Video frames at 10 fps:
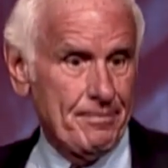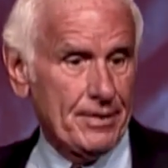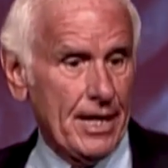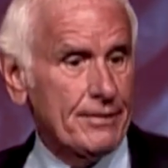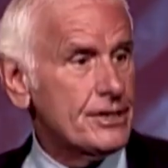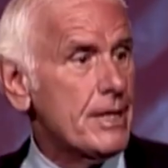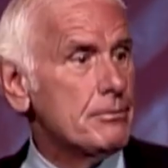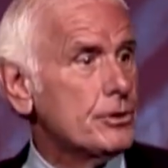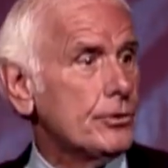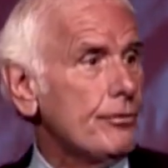And the same
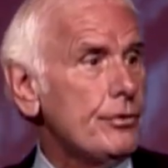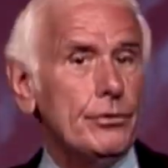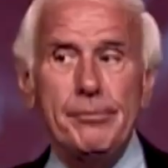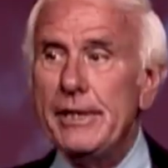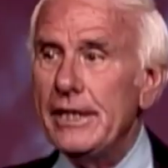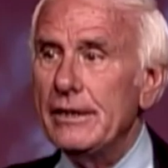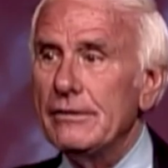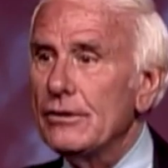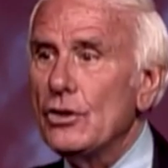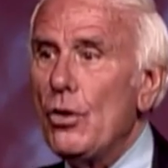is true of you and
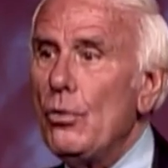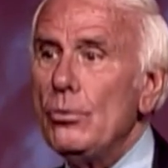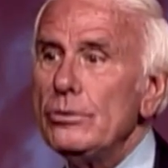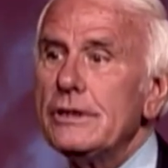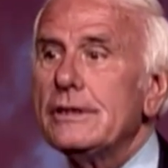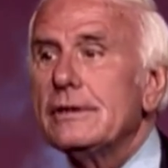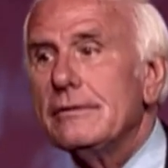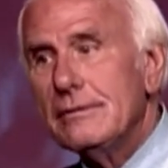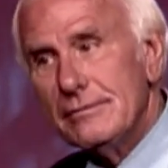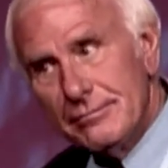me. Goals,
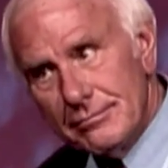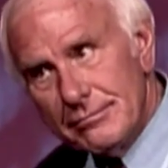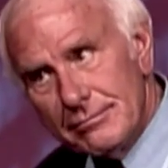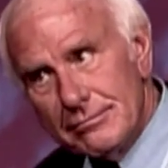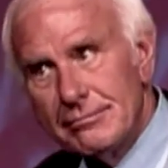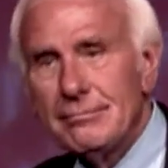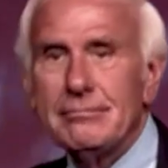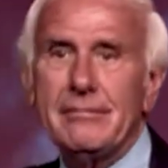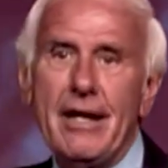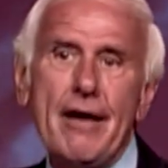
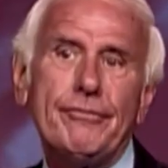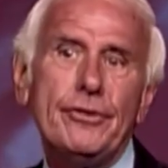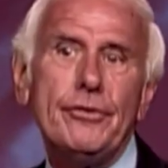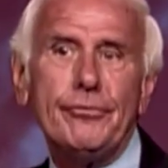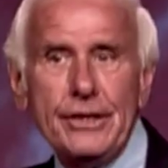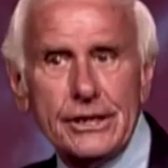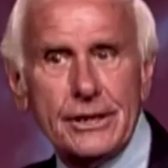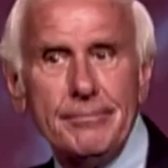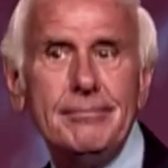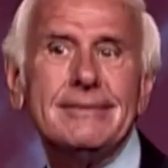after you've reached
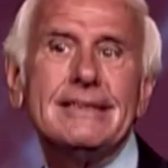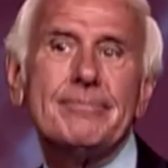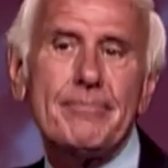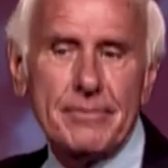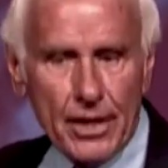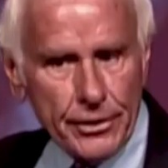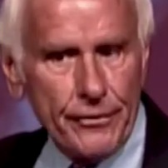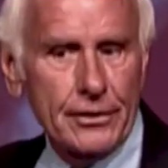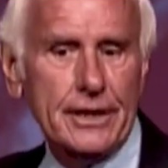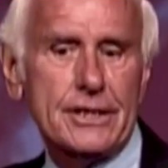them,
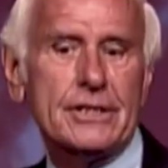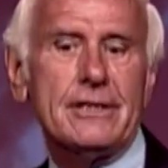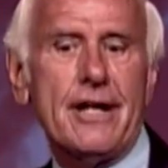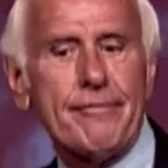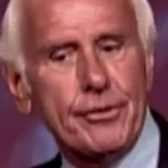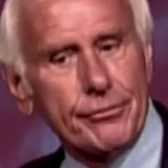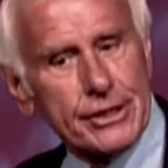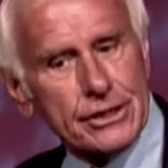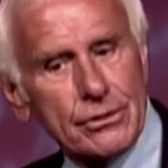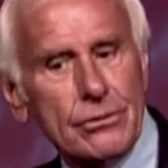another list. After you've
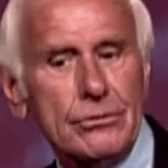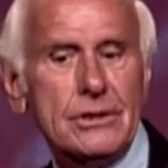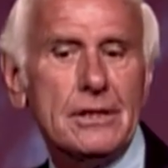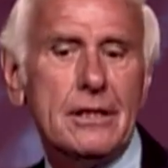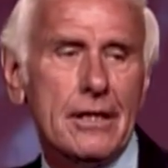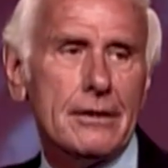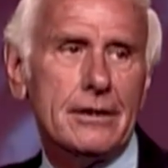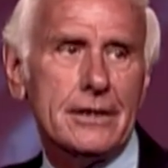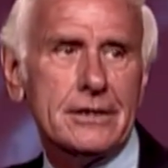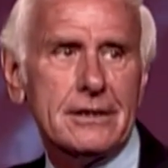reached those, another
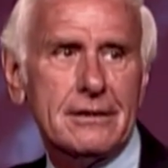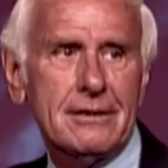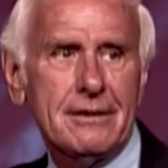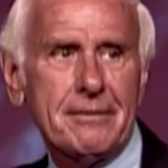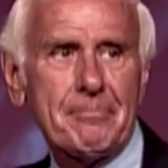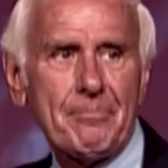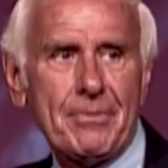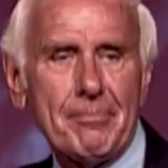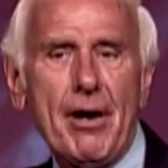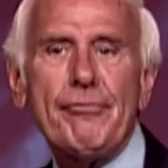list.
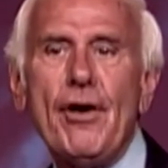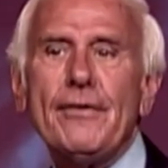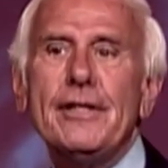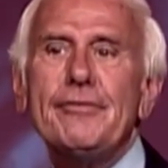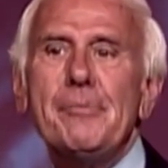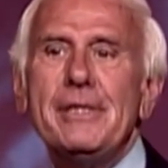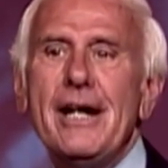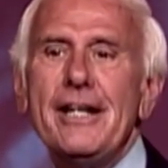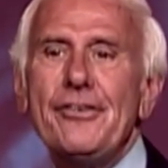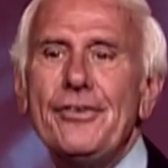My father lived to be
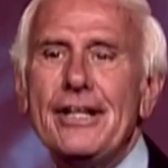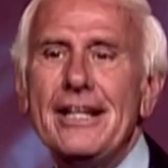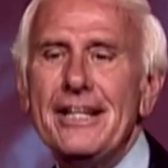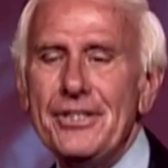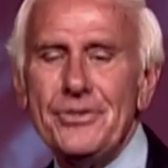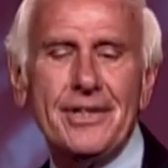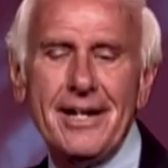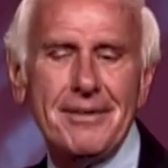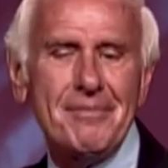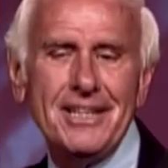93. You
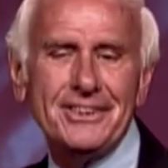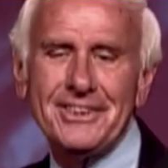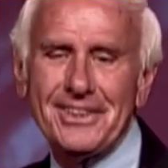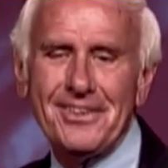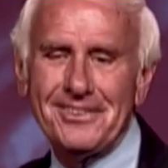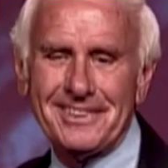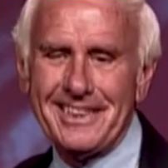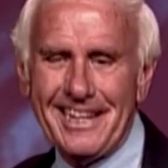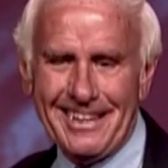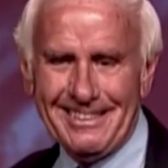can't imagine the goals he had.